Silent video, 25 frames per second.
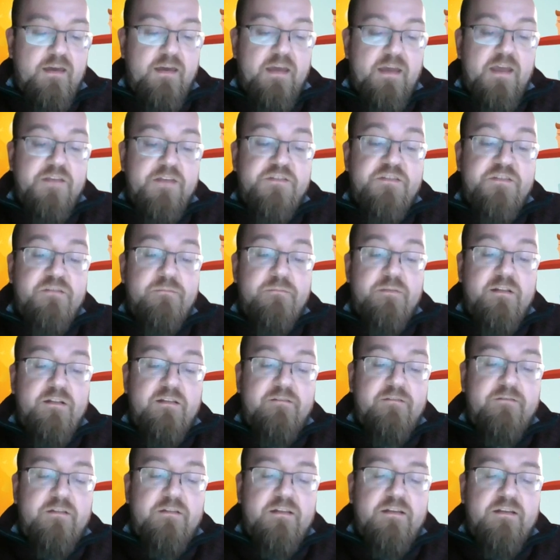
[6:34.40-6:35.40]
Anxious
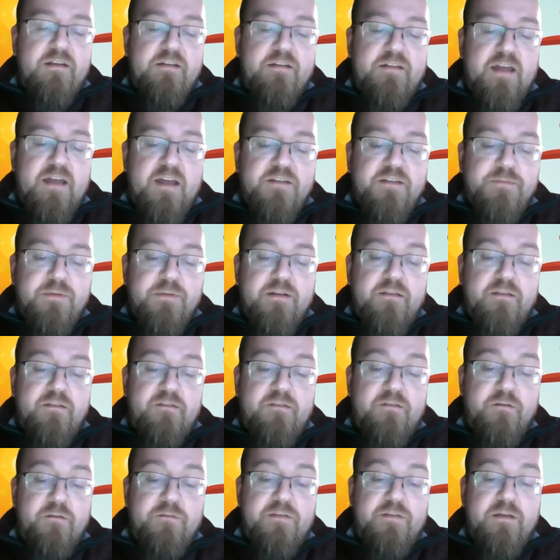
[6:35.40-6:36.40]
ambivalent attachment is
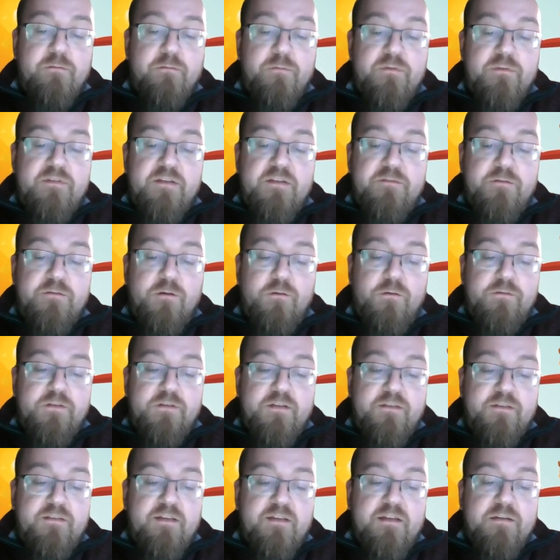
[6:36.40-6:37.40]
associated with
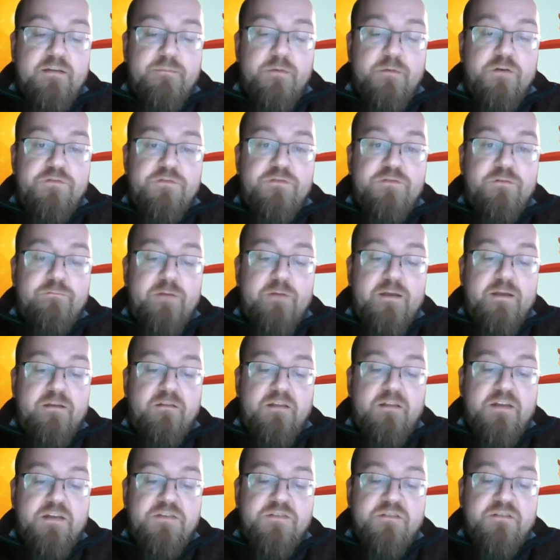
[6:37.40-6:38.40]
difficulties in emotional
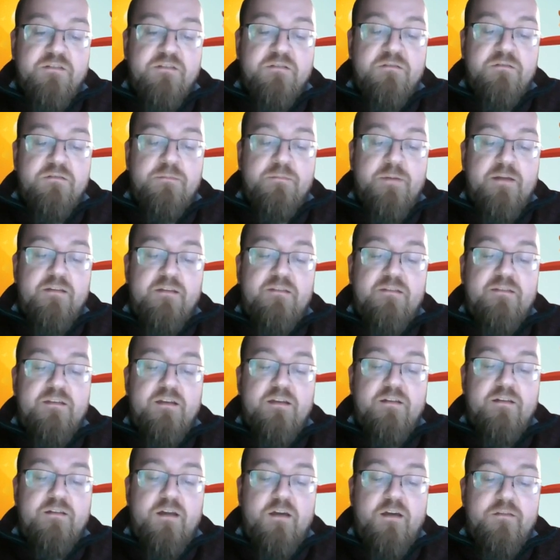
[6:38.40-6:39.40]
regulation,
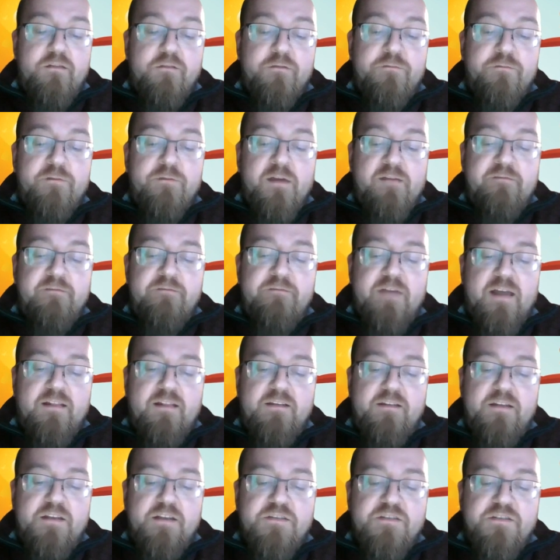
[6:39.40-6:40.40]
dependency on others'
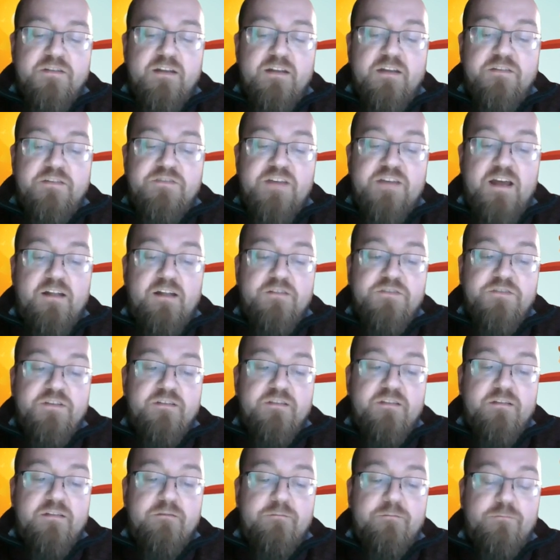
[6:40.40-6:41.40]
validation, and
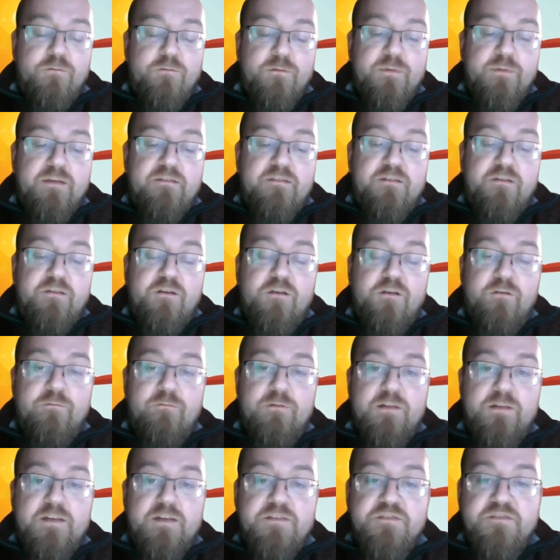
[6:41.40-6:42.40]
challenges in forming secure
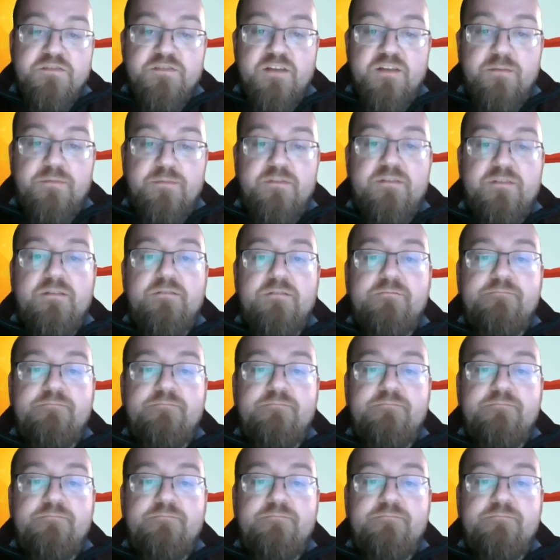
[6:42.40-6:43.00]
relationships.